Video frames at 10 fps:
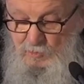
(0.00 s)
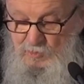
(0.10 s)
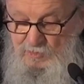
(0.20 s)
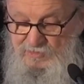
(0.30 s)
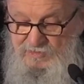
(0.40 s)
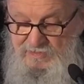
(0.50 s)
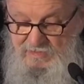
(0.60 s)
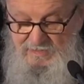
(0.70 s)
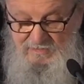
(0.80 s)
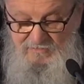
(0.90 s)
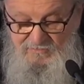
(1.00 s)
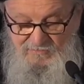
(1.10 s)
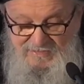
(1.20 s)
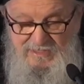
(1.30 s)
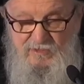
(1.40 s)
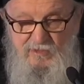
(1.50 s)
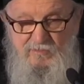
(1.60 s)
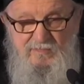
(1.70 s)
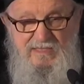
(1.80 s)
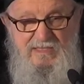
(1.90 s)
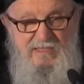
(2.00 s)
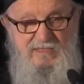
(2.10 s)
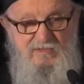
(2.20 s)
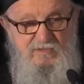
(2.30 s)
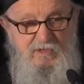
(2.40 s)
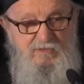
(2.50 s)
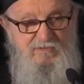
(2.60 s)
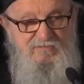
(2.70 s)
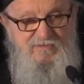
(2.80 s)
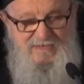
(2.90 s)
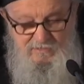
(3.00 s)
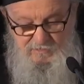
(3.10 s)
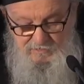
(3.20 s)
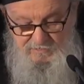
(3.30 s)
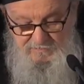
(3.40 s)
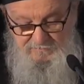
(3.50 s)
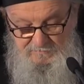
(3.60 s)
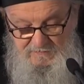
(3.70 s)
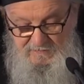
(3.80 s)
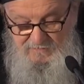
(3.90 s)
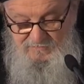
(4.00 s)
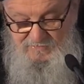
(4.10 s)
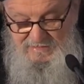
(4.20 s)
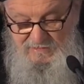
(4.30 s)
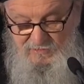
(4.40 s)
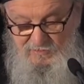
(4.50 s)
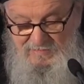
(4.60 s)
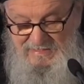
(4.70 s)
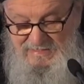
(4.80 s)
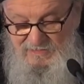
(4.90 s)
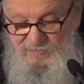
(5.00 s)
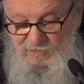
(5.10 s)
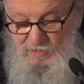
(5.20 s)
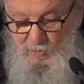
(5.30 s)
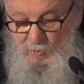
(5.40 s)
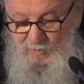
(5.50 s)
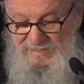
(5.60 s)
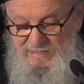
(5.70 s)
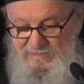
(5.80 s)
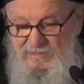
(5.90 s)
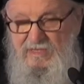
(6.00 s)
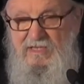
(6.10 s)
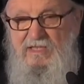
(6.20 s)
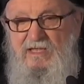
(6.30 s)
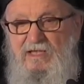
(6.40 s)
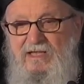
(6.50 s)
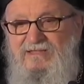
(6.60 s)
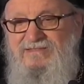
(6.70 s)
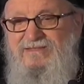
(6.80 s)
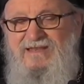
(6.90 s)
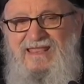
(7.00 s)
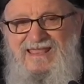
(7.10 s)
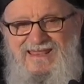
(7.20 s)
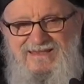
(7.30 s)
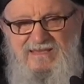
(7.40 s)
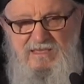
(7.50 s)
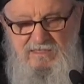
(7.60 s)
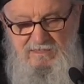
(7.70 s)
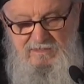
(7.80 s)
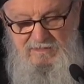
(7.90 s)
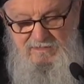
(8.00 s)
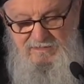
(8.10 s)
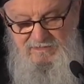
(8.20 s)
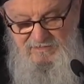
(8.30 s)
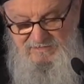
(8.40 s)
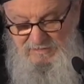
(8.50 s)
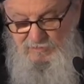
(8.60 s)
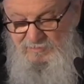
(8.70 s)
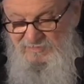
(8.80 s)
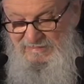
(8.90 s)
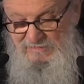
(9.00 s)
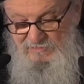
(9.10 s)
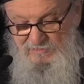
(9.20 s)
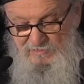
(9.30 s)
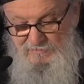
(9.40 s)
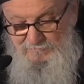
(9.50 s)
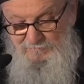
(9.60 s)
words, freedom is the victor. Freedom is the winner under any circumstances.